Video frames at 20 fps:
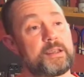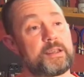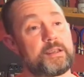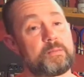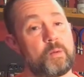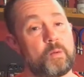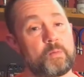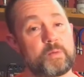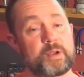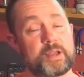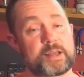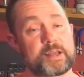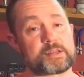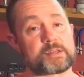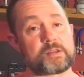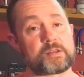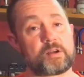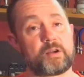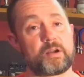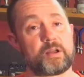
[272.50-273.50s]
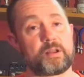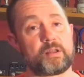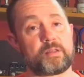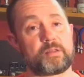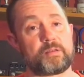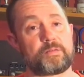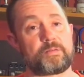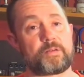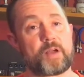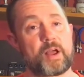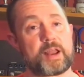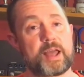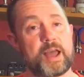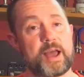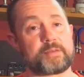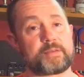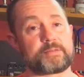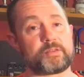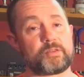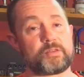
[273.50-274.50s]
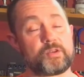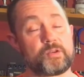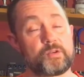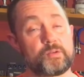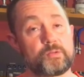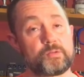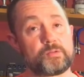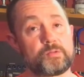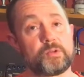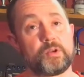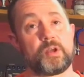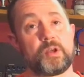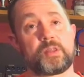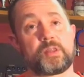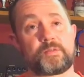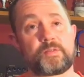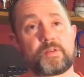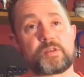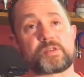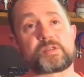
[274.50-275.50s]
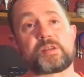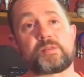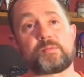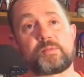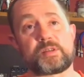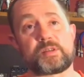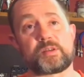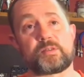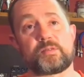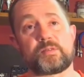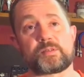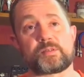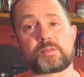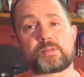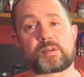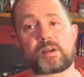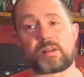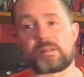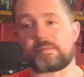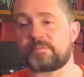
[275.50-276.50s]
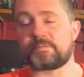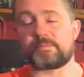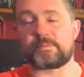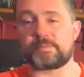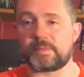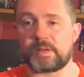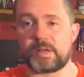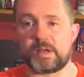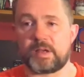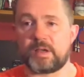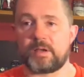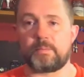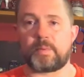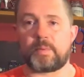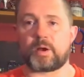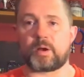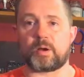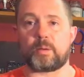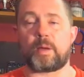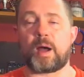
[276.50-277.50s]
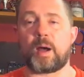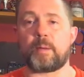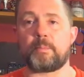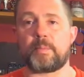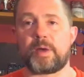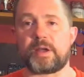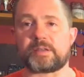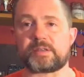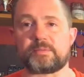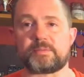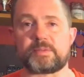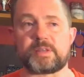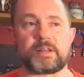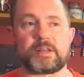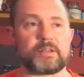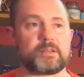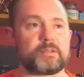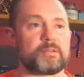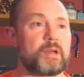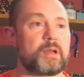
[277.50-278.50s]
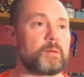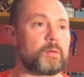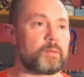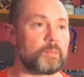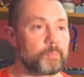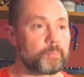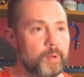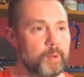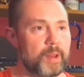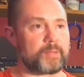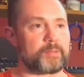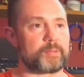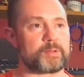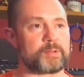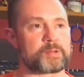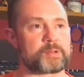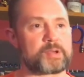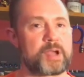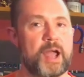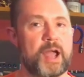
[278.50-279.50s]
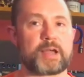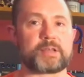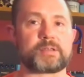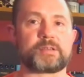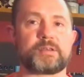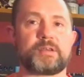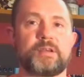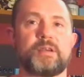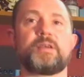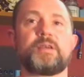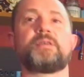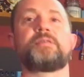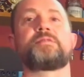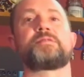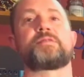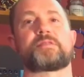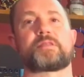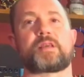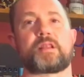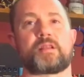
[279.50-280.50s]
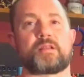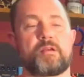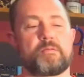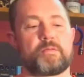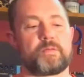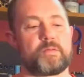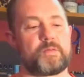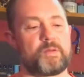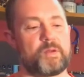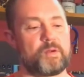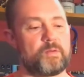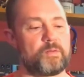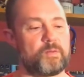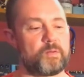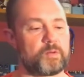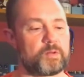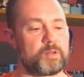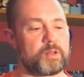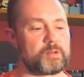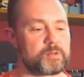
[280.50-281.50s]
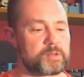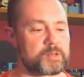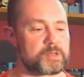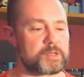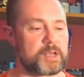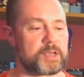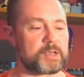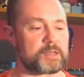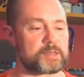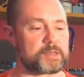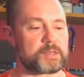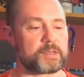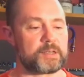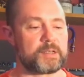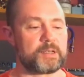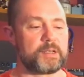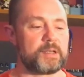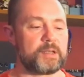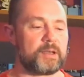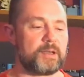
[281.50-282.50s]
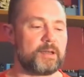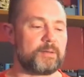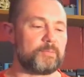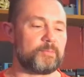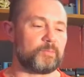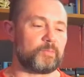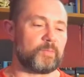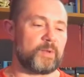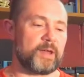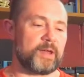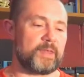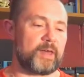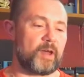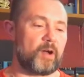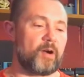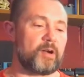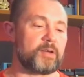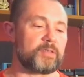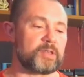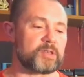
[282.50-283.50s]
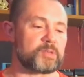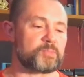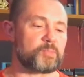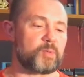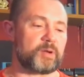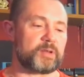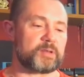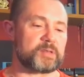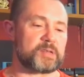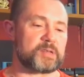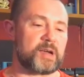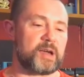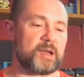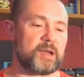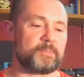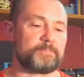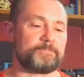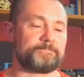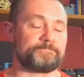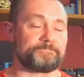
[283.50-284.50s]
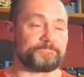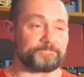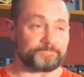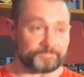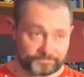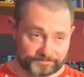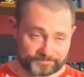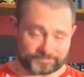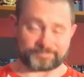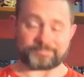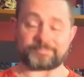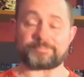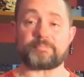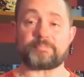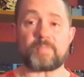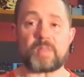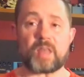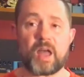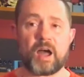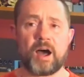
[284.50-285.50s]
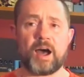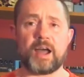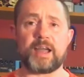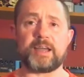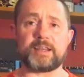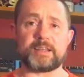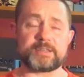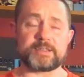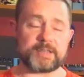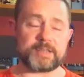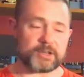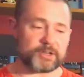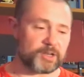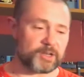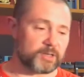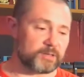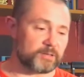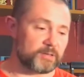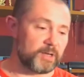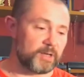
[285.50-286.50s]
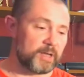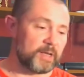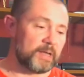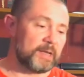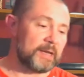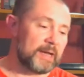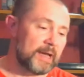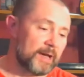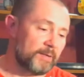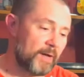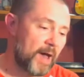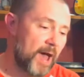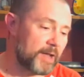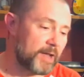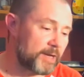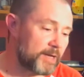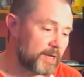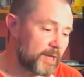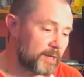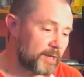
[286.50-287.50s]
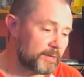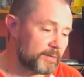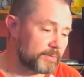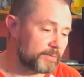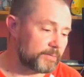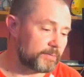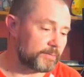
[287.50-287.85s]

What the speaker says: we get started on the Friday afternoon, the first thing we do is we kind of putter about, make some dinner, play through the tracks, just get an overview of all of those 6, where they are at this point in time. I, in addition, have added in